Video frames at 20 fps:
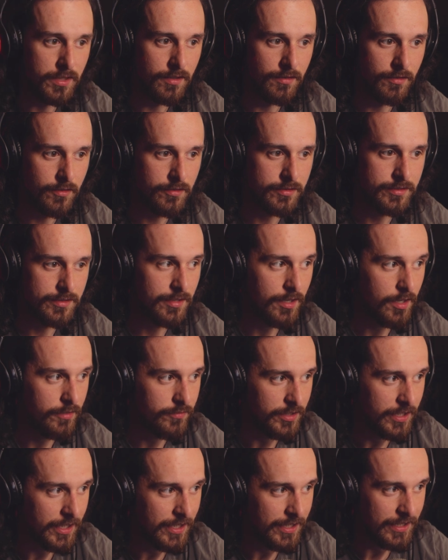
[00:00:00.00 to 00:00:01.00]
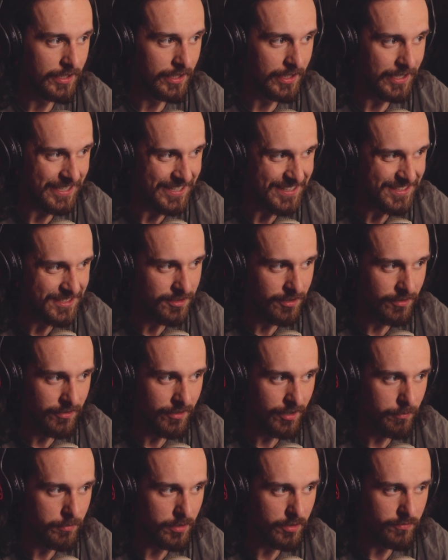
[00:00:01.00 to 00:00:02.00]
be a little tough getting into
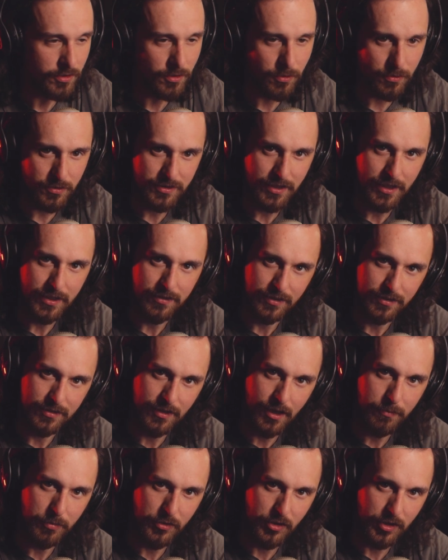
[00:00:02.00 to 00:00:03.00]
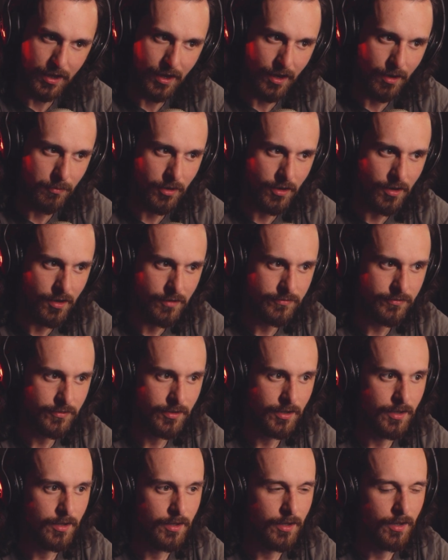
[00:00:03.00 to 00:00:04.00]
them if you don't take the top of the camera off.
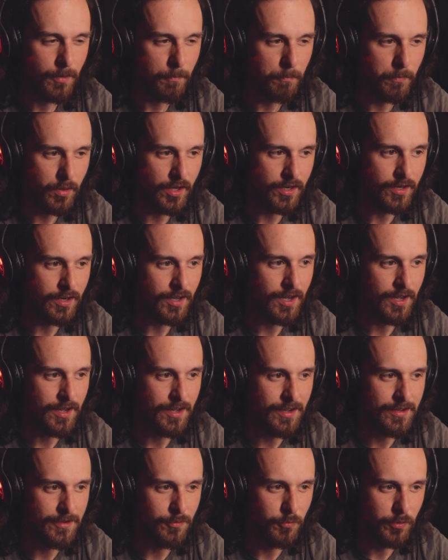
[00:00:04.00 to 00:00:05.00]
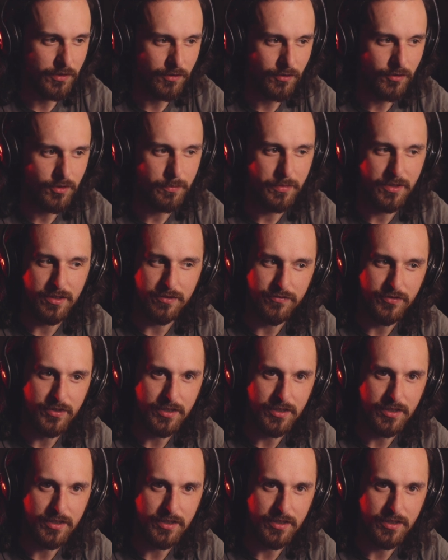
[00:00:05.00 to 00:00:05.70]
But with a little bit of